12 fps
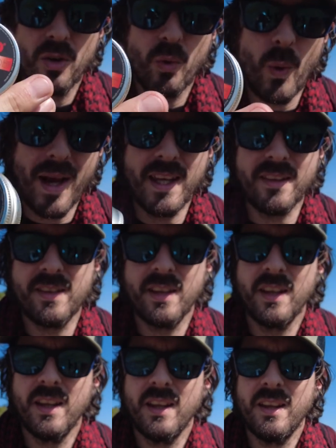weight.
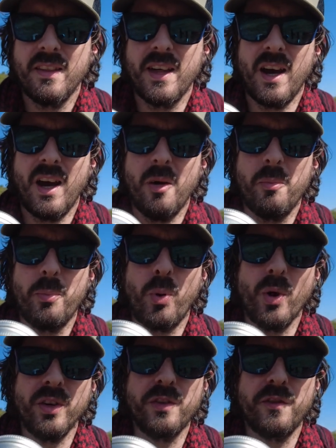They are
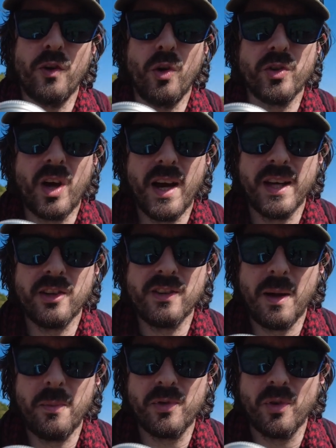0.49
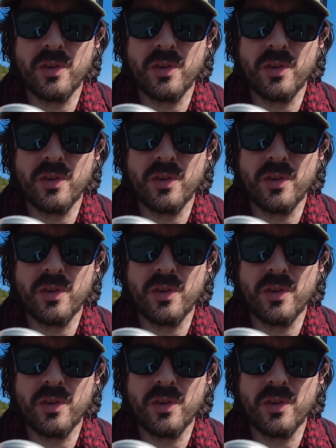grams